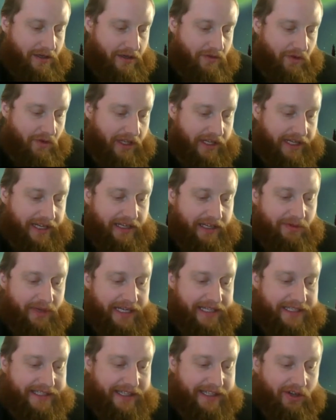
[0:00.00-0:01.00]
Well,
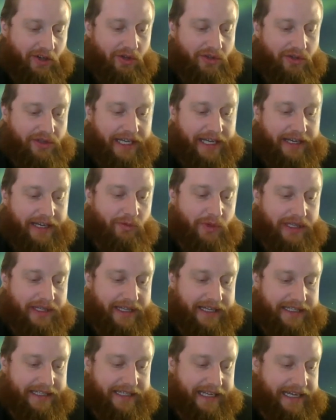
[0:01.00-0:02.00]
anyways, the whole night went
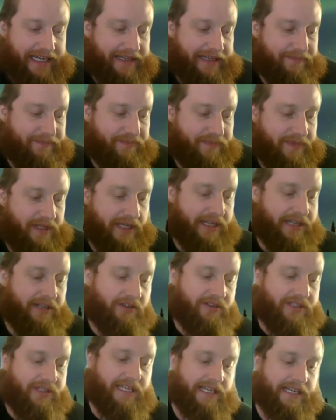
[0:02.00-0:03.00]
like that. I
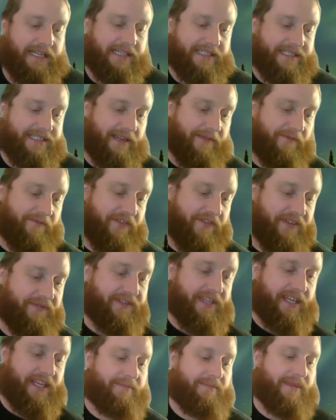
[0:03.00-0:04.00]
don't think I slept
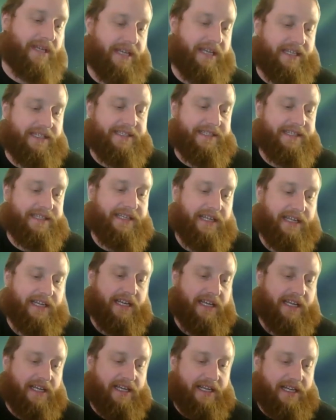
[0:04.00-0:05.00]
15 minutes,
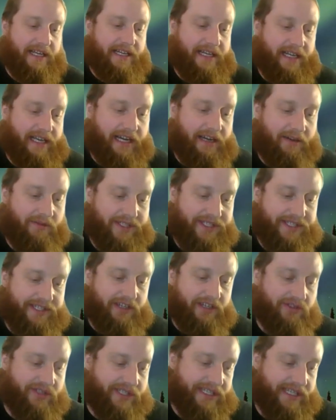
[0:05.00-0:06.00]
and I was
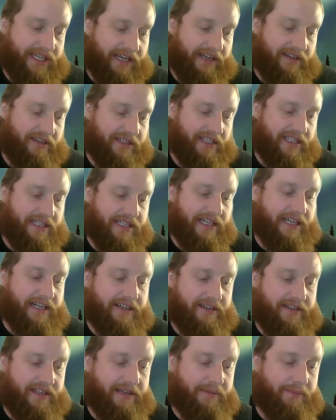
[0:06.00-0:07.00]
so scared and
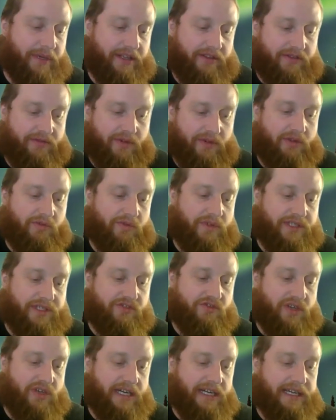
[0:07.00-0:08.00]
tired that my throat was
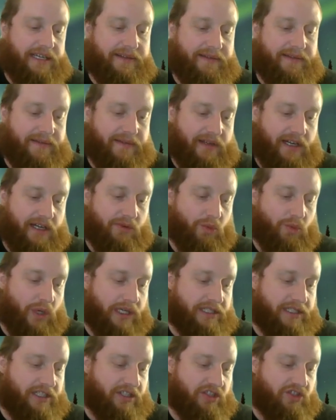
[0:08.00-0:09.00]
dry. I
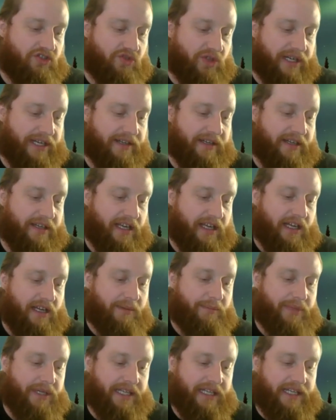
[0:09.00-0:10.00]
wanted to drink,
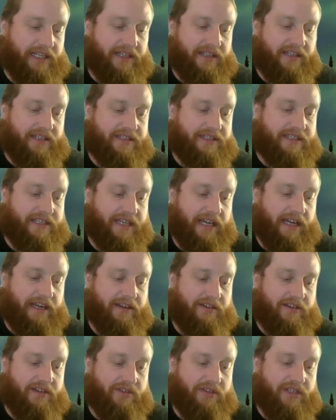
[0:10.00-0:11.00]
but didn't
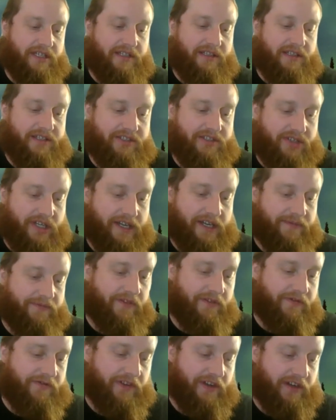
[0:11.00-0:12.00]
dare go near the stream
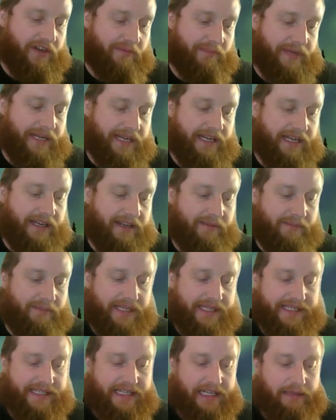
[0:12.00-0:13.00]
for fear of making a
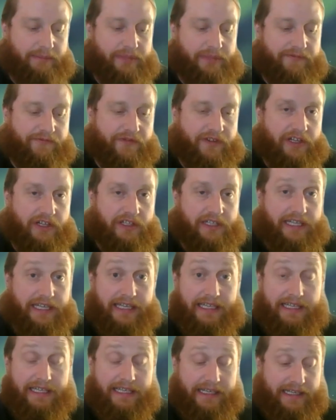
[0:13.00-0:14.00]
misstep and falling
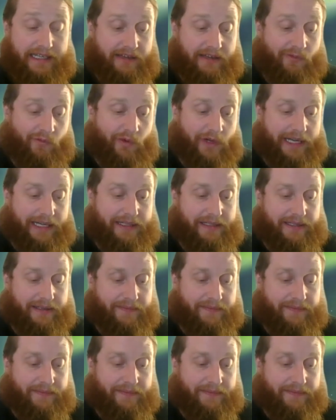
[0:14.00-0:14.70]
in and getting wet.